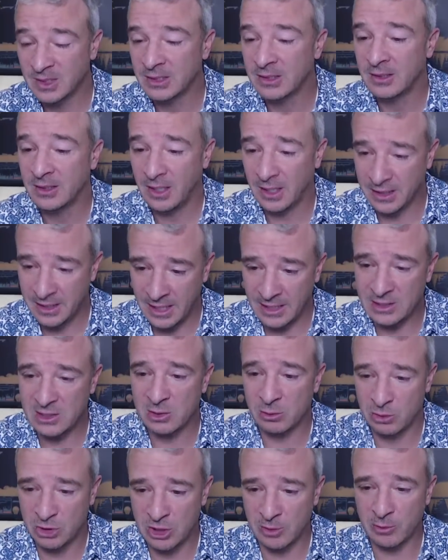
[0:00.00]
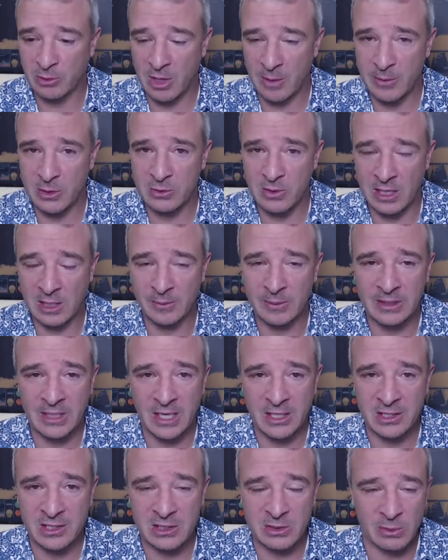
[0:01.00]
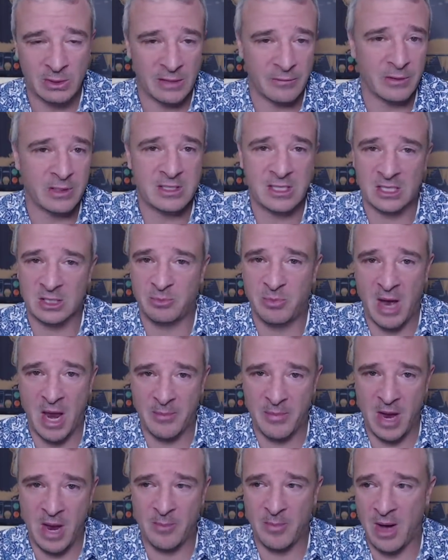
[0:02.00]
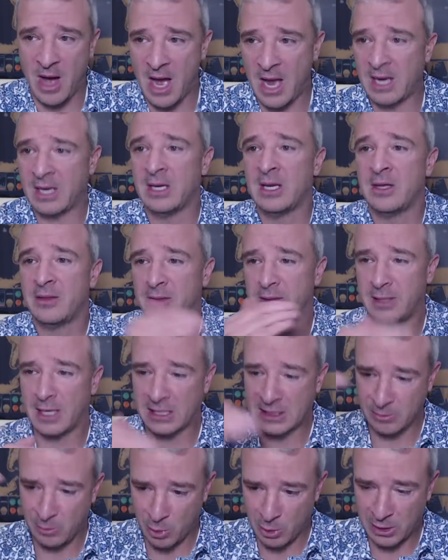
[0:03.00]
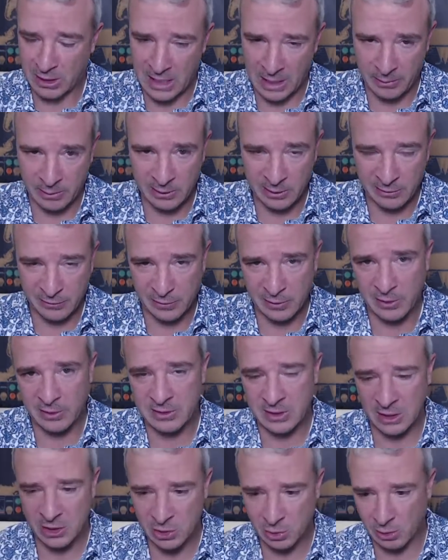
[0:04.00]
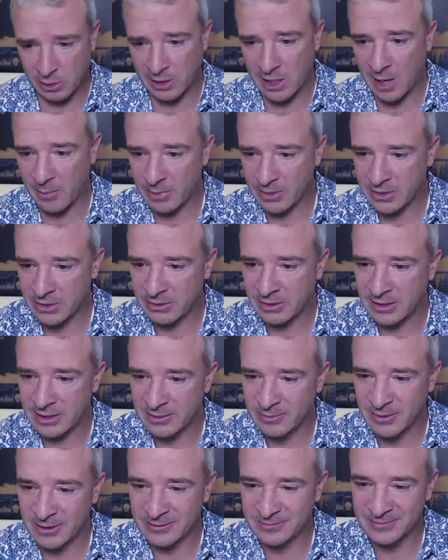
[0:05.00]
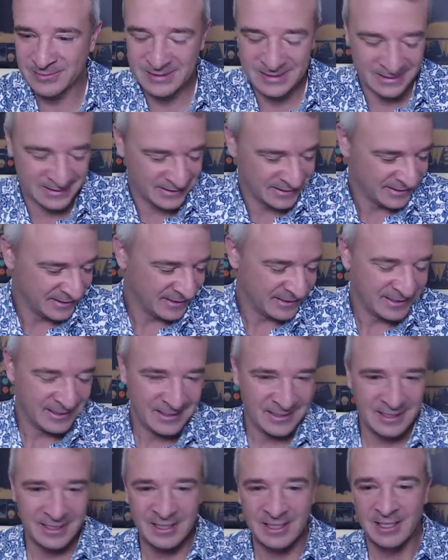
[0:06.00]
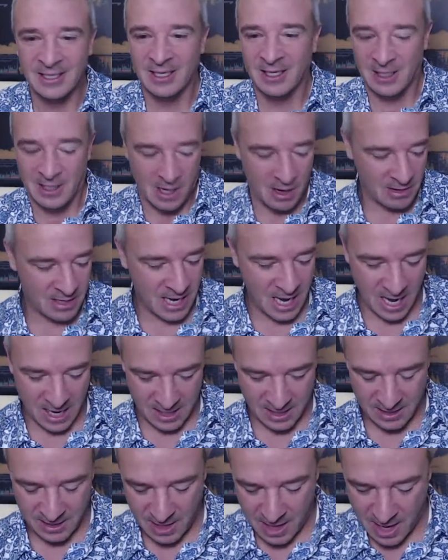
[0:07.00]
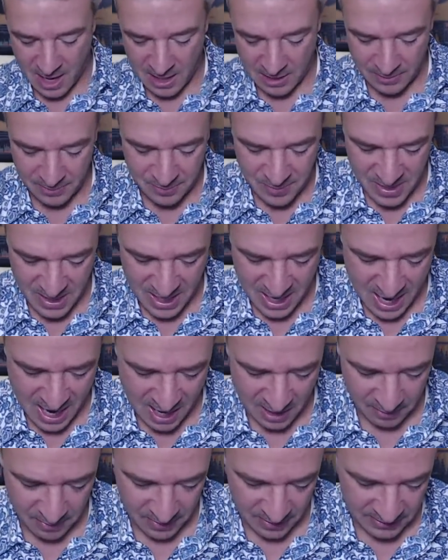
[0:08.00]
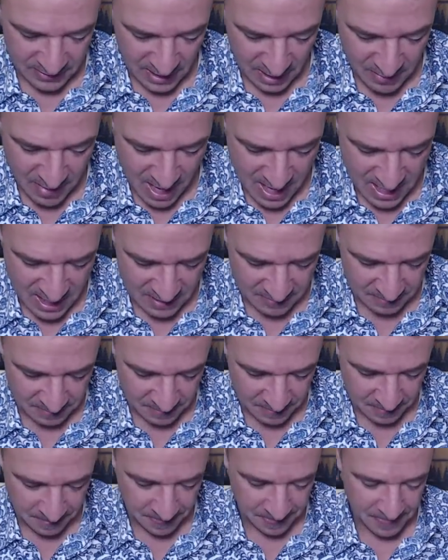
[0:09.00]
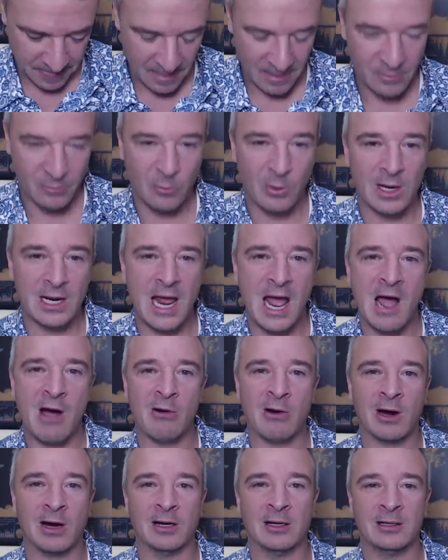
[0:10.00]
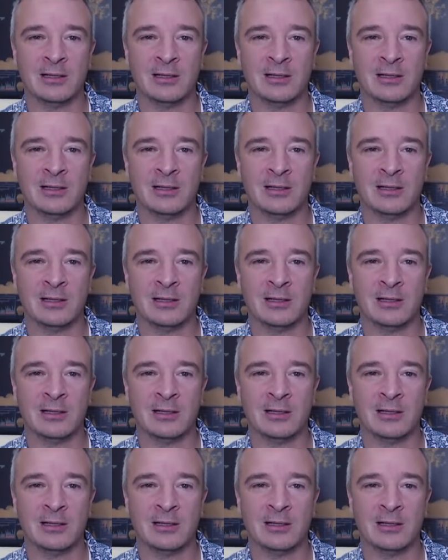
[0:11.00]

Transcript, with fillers: against Jim Cramer's recommendations. So whenever he says buy, buy, buy, the next morning I would look for those as shorting opportunities. But okay, uh, Big Ebb, did I make it? One hour.